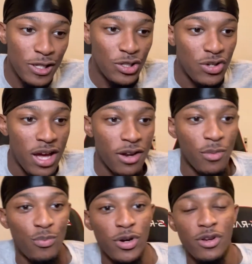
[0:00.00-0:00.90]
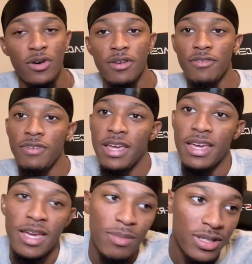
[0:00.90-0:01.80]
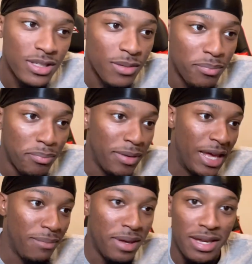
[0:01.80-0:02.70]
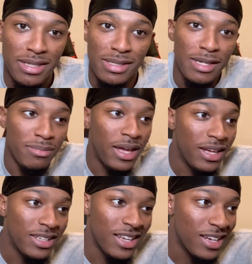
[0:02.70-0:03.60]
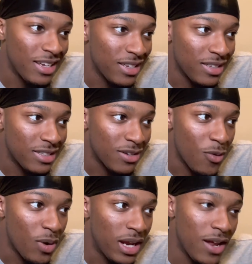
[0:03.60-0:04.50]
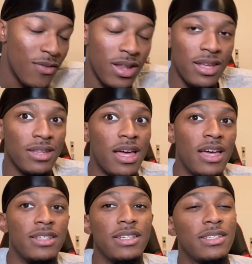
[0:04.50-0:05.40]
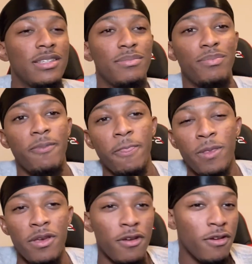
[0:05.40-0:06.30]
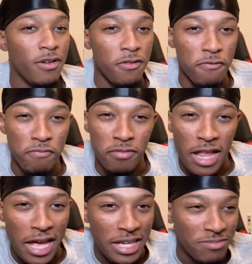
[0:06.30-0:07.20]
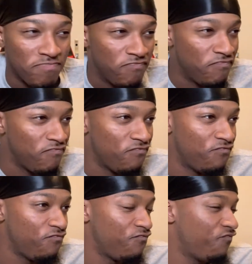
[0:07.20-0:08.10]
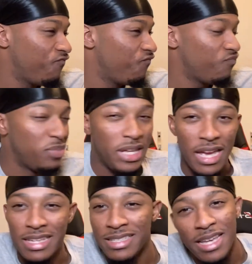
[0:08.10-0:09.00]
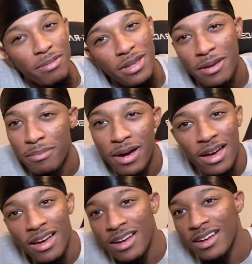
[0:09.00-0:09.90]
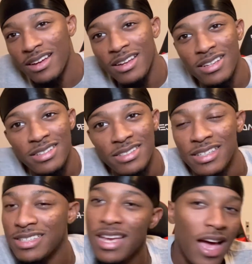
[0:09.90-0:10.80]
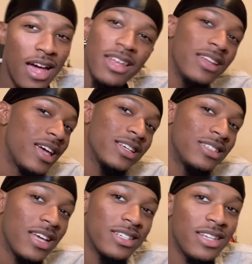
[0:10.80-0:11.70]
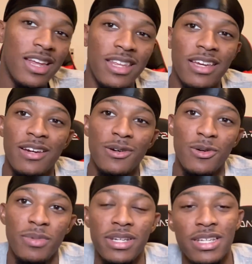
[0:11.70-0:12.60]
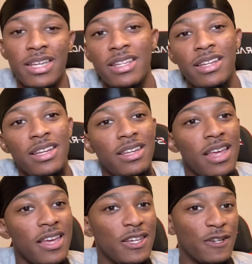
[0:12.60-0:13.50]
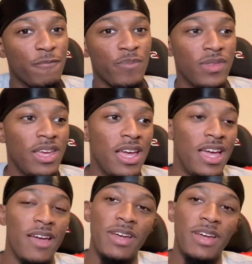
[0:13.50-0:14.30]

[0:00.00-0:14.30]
trying to put on a fake image to make it seem like they're somewhere they're really not, just to, like, be accepted by society. And that's not even cool, because at the end of the day, if